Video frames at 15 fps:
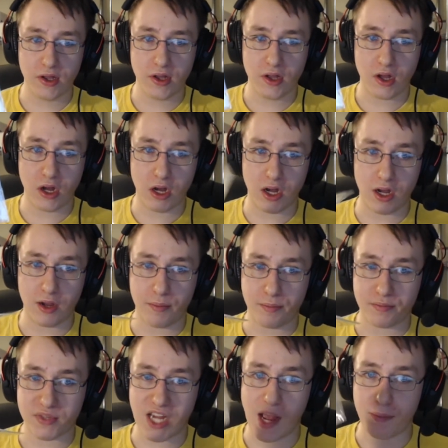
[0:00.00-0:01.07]

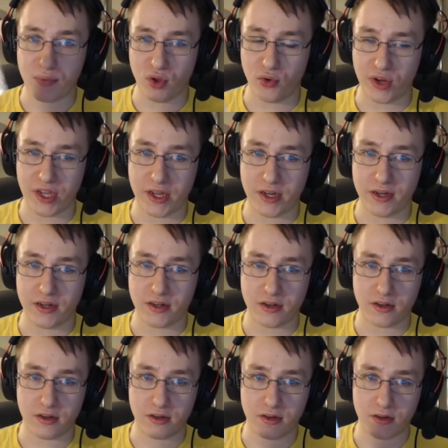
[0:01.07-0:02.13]
top-loaded,
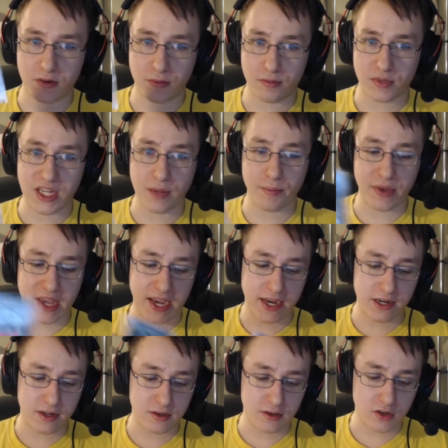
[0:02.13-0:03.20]
team-bagged
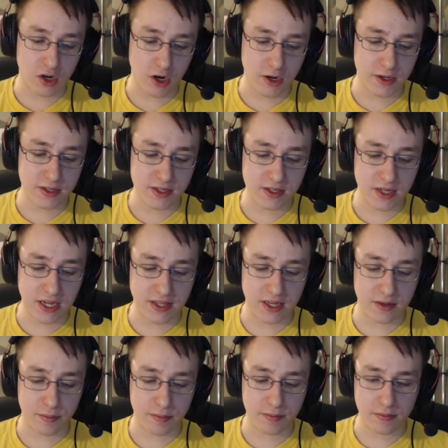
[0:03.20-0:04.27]
cards, and
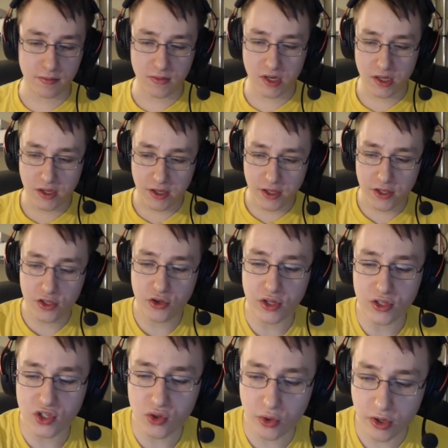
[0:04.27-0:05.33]
then you can
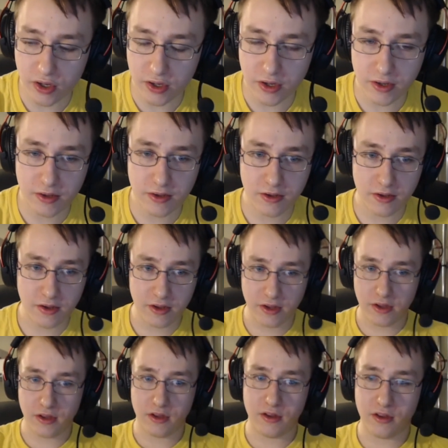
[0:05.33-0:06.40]
sort of
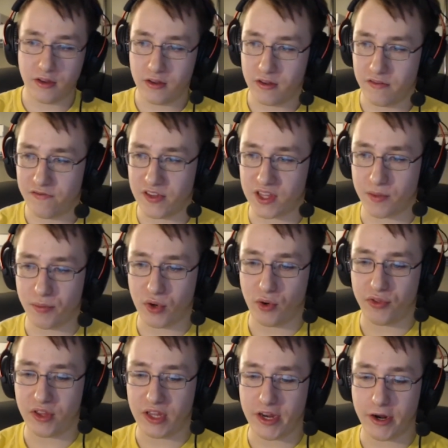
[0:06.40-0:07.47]
fit them both
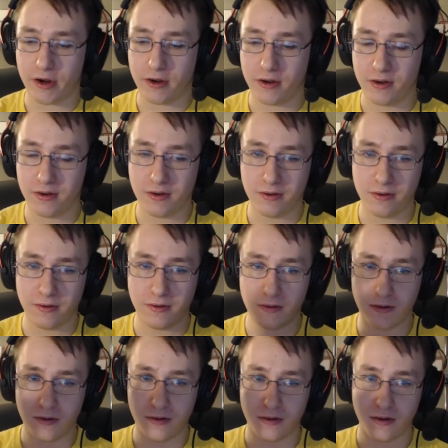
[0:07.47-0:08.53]
in here.
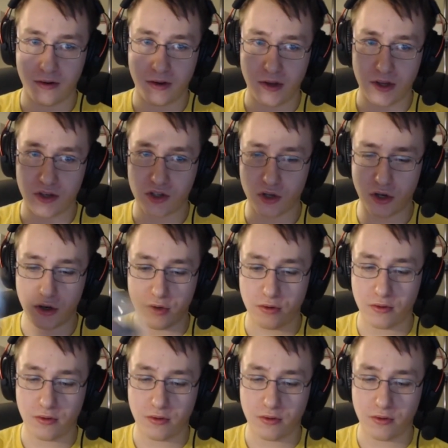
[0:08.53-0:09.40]
So,